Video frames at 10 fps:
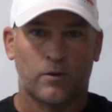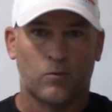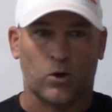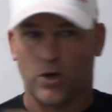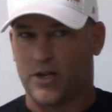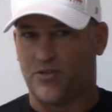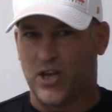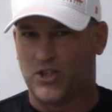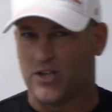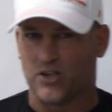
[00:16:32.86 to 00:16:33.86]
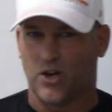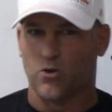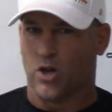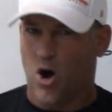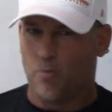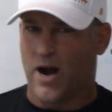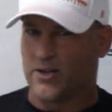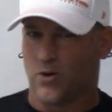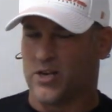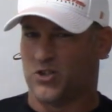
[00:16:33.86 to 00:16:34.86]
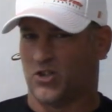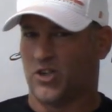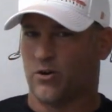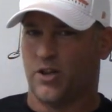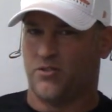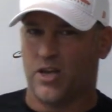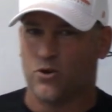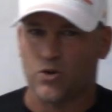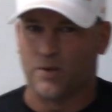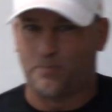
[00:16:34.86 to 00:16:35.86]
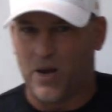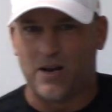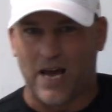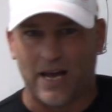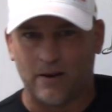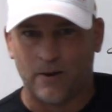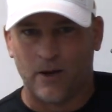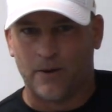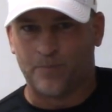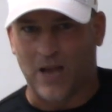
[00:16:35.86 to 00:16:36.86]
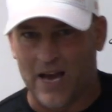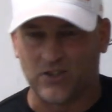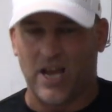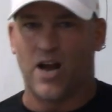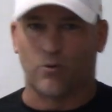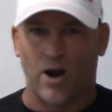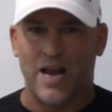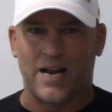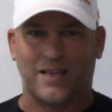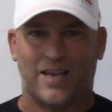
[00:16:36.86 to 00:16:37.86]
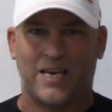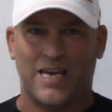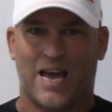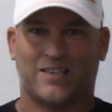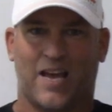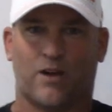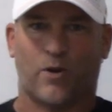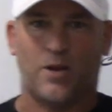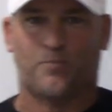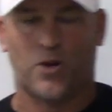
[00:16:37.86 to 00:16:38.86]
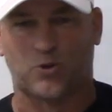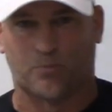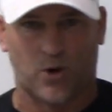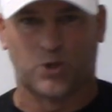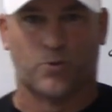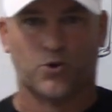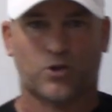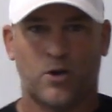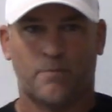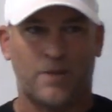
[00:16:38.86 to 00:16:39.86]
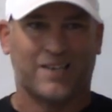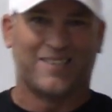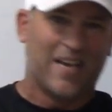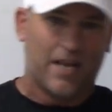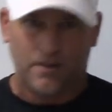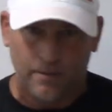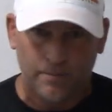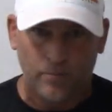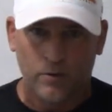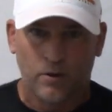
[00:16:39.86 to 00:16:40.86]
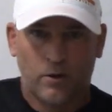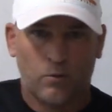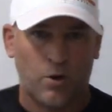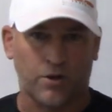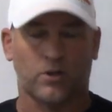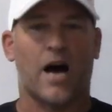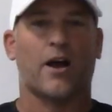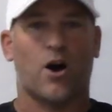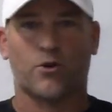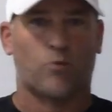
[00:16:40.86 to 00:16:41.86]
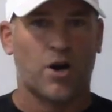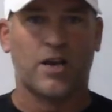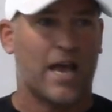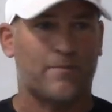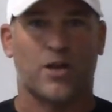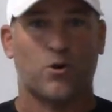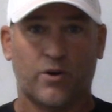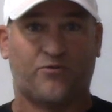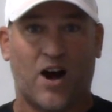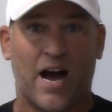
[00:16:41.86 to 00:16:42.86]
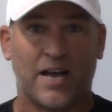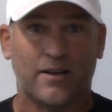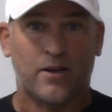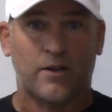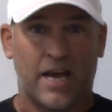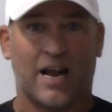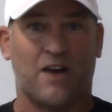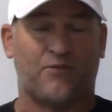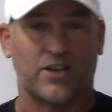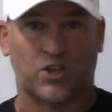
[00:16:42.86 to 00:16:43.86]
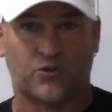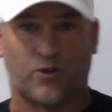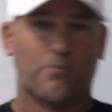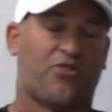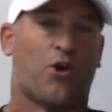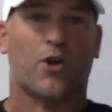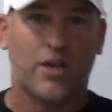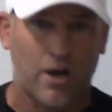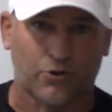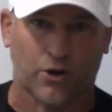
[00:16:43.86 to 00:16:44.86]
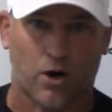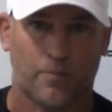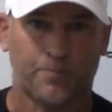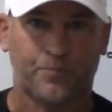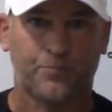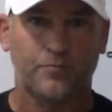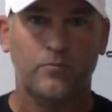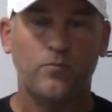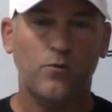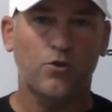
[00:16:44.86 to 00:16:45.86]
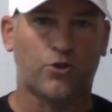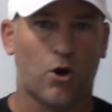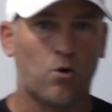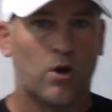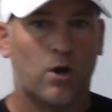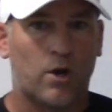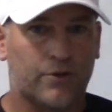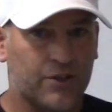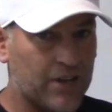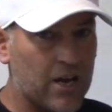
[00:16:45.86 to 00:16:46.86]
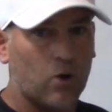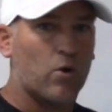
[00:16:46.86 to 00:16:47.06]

Well, look at the things he does at Oklahoma. I don't necessarily think you could pin that as air raid. I think he has air raid principles mixed in with a lot of other run game that you would find in offenses from 30 years ago. So the deal